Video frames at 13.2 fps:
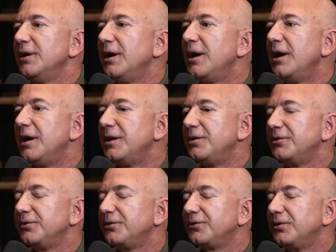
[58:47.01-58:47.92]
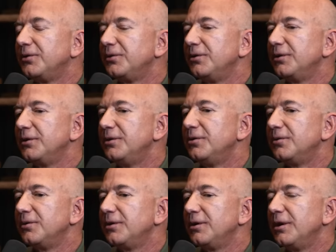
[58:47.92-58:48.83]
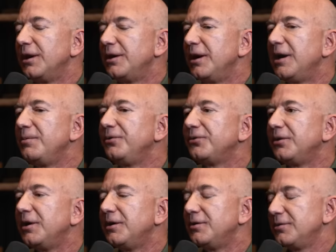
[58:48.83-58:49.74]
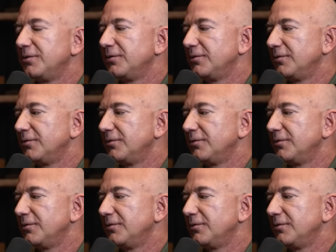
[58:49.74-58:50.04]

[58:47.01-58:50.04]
and so at Amazon,